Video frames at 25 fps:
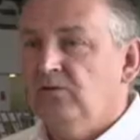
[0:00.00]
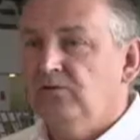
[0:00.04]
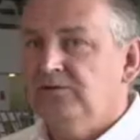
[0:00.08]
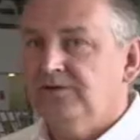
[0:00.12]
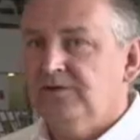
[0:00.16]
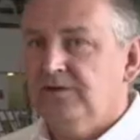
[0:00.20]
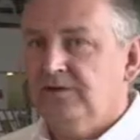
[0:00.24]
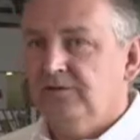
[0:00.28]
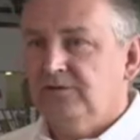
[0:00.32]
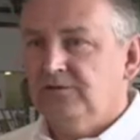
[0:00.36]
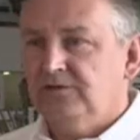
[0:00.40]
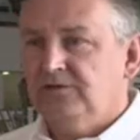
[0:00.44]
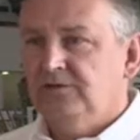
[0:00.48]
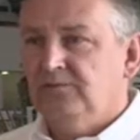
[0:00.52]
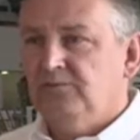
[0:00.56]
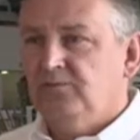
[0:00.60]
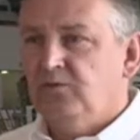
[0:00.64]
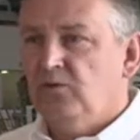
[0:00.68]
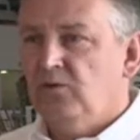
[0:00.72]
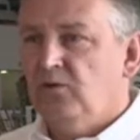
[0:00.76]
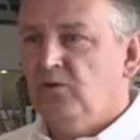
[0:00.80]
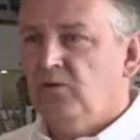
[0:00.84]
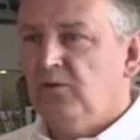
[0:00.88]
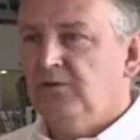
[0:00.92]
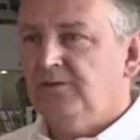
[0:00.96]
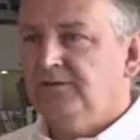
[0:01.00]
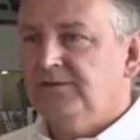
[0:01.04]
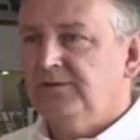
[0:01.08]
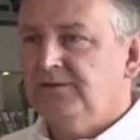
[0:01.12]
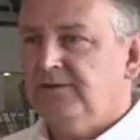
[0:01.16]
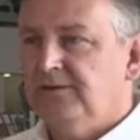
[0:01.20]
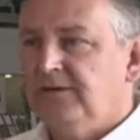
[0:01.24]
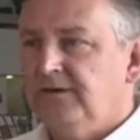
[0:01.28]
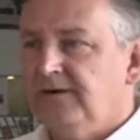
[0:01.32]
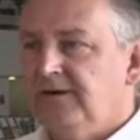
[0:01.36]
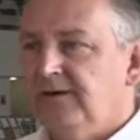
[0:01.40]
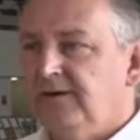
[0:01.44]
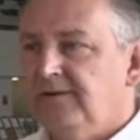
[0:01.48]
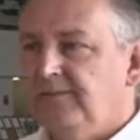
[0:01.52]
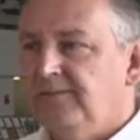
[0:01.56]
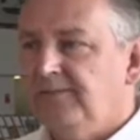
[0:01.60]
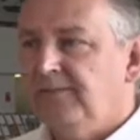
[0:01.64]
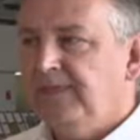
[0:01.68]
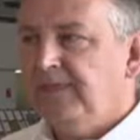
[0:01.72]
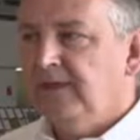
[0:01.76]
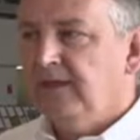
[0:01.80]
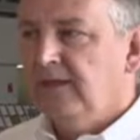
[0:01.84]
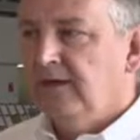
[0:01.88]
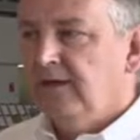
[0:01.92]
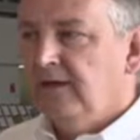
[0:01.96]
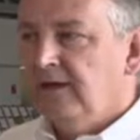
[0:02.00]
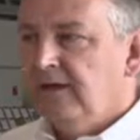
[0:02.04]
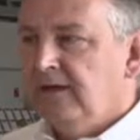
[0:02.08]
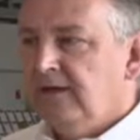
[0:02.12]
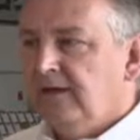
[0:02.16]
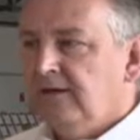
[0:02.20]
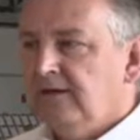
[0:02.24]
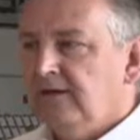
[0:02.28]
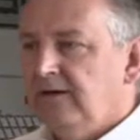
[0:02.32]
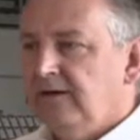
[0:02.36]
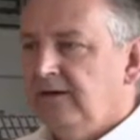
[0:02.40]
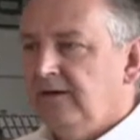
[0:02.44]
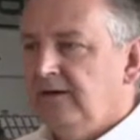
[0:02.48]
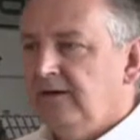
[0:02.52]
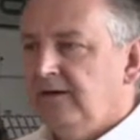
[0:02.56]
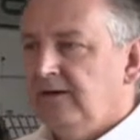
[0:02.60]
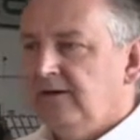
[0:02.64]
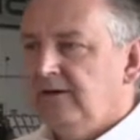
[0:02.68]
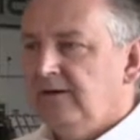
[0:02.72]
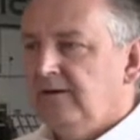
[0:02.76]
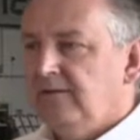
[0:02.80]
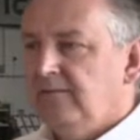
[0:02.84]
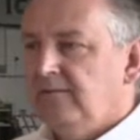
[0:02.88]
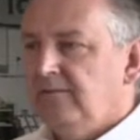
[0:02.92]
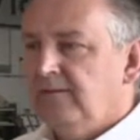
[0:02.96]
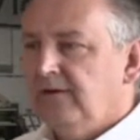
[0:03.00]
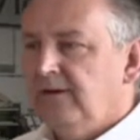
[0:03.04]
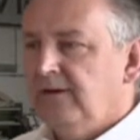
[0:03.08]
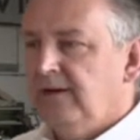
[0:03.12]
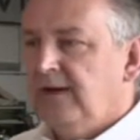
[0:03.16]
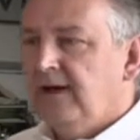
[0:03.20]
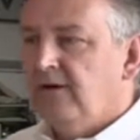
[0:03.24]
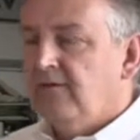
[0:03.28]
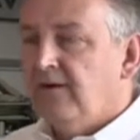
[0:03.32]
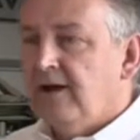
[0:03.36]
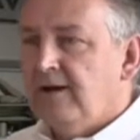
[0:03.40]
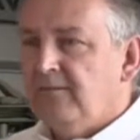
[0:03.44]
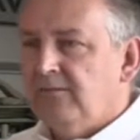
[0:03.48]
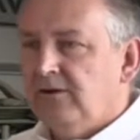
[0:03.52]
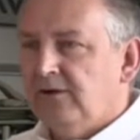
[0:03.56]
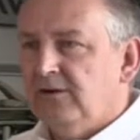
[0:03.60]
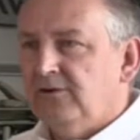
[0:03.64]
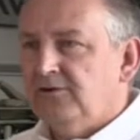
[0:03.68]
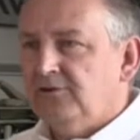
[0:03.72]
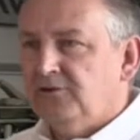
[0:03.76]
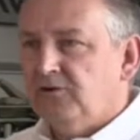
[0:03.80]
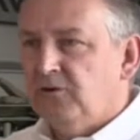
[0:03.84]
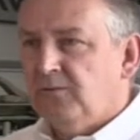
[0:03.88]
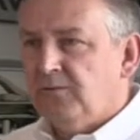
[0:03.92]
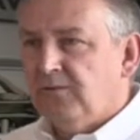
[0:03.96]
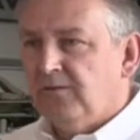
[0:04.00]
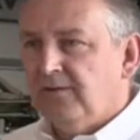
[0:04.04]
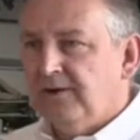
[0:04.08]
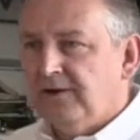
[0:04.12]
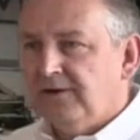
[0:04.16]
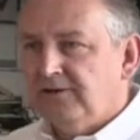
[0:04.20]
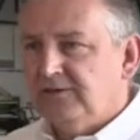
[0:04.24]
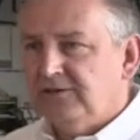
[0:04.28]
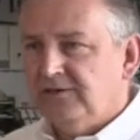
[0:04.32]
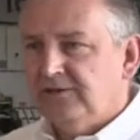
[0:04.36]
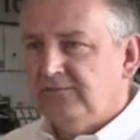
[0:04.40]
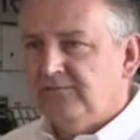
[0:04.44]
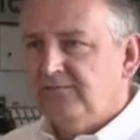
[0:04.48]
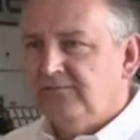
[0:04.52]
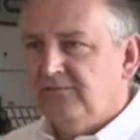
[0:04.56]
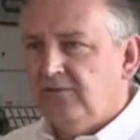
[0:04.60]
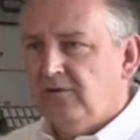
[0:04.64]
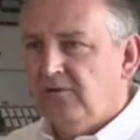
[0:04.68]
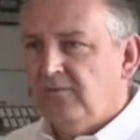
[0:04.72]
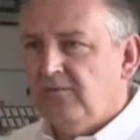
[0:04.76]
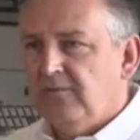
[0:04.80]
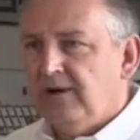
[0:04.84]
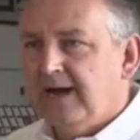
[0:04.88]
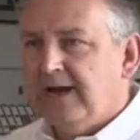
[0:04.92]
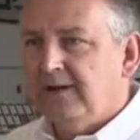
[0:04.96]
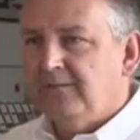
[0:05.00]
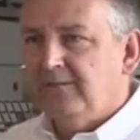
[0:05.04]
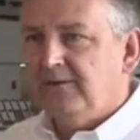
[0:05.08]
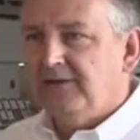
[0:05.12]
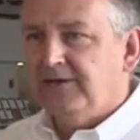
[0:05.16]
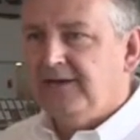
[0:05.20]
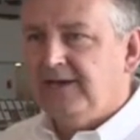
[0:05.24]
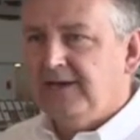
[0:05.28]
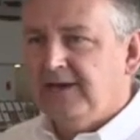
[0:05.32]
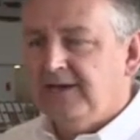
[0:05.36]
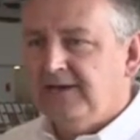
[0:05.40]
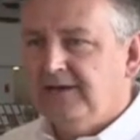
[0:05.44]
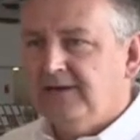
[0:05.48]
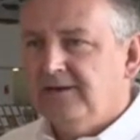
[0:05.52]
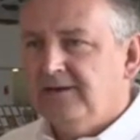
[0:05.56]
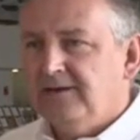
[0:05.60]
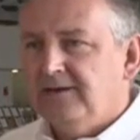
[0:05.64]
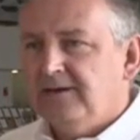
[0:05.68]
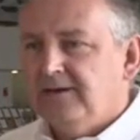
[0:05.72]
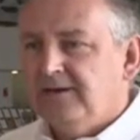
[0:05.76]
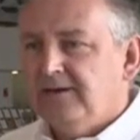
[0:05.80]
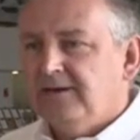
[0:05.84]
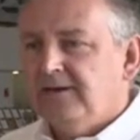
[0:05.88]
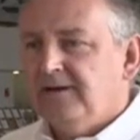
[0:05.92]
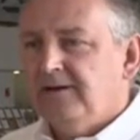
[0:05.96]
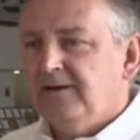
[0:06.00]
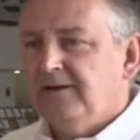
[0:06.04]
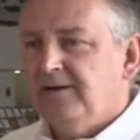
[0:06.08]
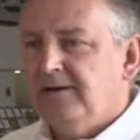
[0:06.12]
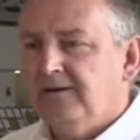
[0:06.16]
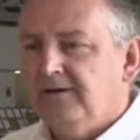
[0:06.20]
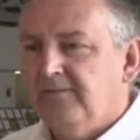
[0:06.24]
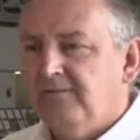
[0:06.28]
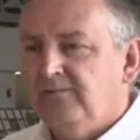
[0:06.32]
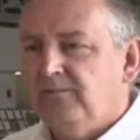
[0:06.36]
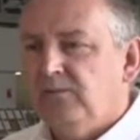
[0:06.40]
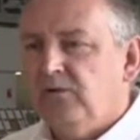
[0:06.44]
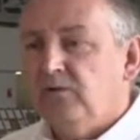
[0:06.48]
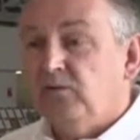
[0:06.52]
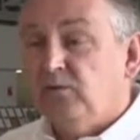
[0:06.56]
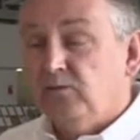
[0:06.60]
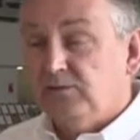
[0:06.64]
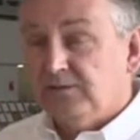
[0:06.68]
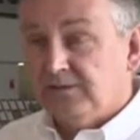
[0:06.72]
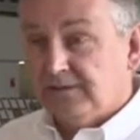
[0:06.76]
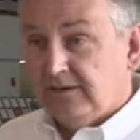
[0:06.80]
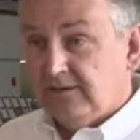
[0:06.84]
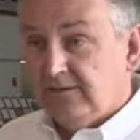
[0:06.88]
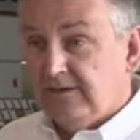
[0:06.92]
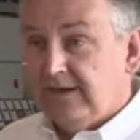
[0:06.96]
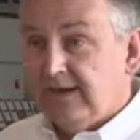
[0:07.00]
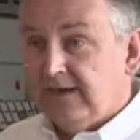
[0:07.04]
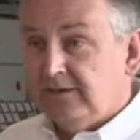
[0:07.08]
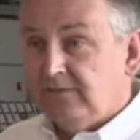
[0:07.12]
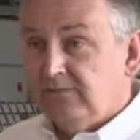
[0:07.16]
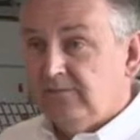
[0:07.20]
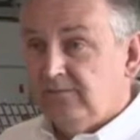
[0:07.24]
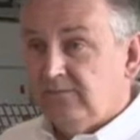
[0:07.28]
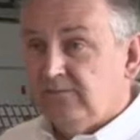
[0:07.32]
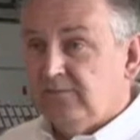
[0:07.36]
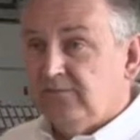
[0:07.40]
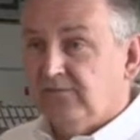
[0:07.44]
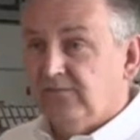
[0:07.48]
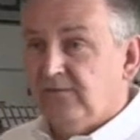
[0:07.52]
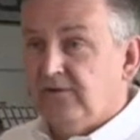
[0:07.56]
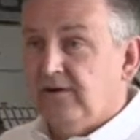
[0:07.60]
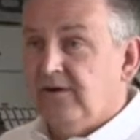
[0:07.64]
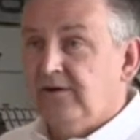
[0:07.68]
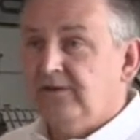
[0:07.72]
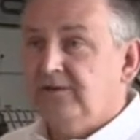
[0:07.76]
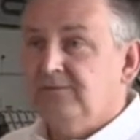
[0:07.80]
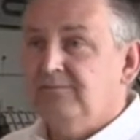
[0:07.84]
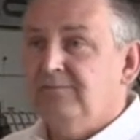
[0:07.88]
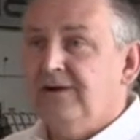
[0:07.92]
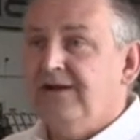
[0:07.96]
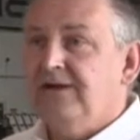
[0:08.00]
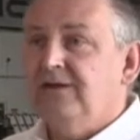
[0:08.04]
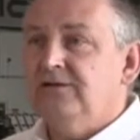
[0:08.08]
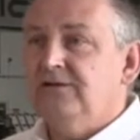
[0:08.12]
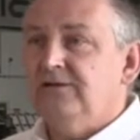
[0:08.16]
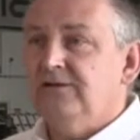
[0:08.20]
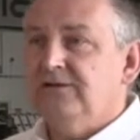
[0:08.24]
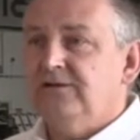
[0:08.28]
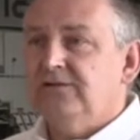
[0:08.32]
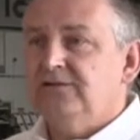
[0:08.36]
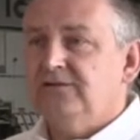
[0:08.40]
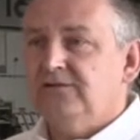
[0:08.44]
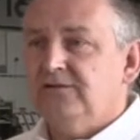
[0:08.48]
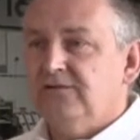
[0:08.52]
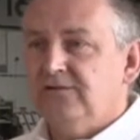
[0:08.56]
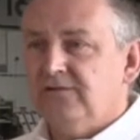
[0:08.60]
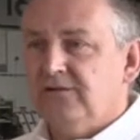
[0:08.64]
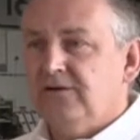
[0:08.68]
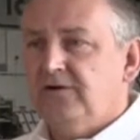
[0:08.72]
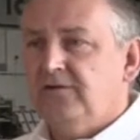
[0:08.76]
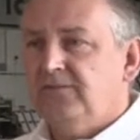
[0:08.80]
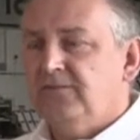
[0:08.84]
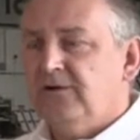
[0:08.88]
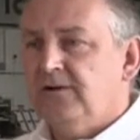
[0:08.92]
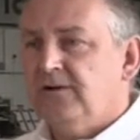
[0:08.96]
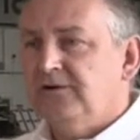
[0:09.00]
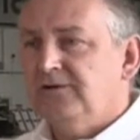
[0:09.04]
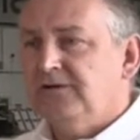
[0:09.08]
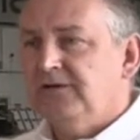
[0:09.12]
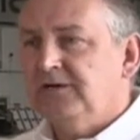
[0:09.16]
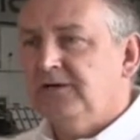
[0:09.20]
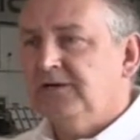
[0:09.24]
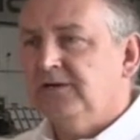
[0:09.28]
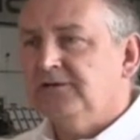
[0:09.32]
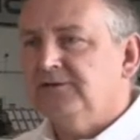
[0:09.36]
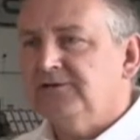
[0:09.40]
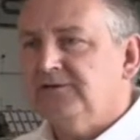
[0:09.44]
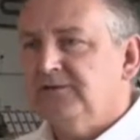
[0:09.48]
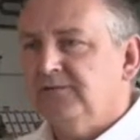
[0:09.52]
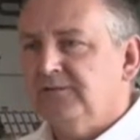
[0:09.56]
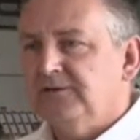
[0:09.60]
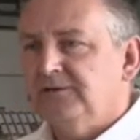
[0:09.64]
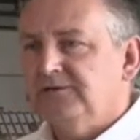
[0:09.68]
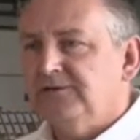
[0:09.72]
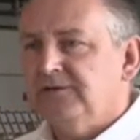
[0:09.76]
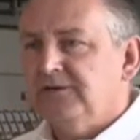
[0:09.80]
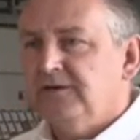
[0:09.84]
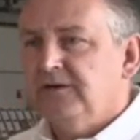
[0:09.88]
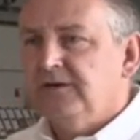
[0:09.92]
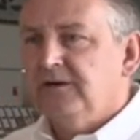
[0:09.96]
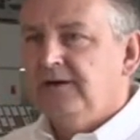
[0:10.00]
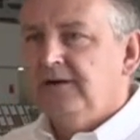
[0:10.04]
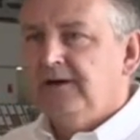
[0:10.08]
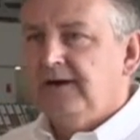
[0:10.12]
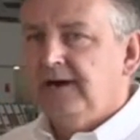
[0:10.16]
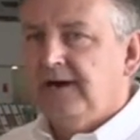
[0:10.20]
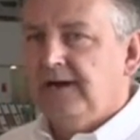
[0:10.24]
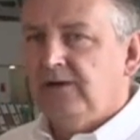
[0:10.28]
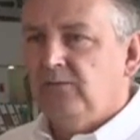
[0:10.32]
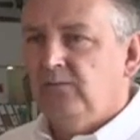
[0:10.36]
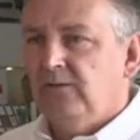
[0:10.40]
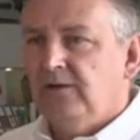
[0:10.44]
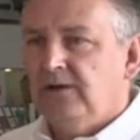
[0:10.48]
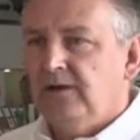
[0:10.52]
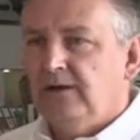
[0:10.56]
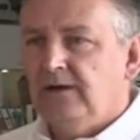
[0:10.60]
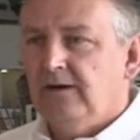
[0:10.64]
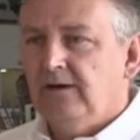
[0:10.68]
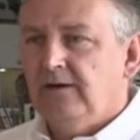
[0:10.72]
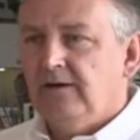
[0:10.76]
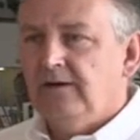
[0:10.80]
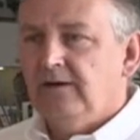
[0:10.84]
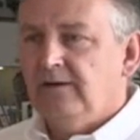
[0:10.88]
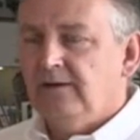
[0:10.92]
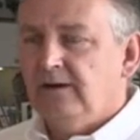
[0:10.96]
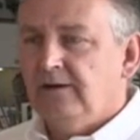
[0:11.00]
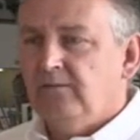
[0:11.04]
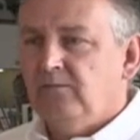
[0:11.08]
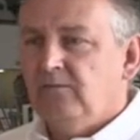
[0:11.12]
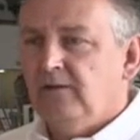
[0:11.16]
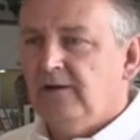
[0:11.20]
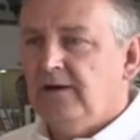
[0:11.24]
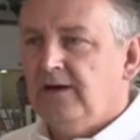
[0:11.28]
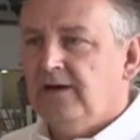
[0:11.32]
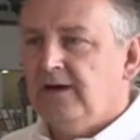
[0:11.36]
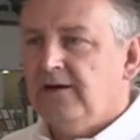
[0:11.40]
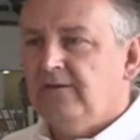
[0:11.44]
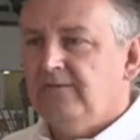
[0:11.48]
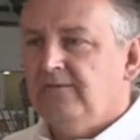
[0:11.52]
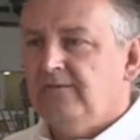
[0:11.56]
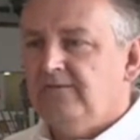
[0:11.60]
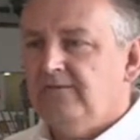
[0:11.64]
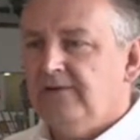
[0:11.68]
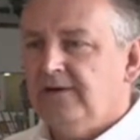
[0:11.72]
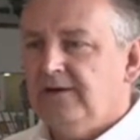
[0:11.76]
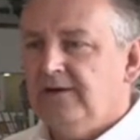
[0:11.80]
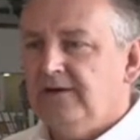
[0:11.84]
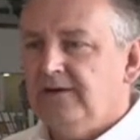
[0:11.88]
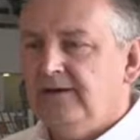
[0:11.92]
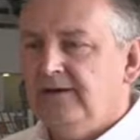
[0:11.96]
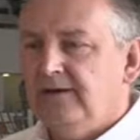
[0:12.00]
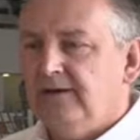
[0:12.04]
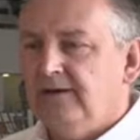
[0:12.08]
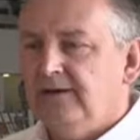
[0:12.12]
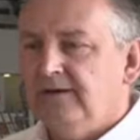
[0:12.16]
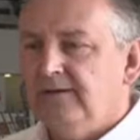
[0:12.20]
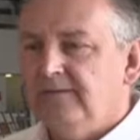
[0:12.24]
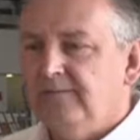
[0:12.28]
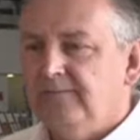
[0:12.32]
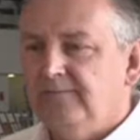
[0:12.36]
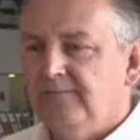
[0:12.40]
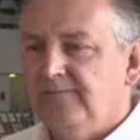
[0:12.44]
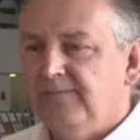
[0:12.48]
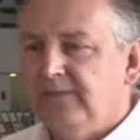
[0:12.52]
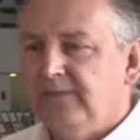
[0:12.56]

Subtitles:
also support an air ambulance operation from Aberdeen, but also that provides maintenance to third-party customers. And we have a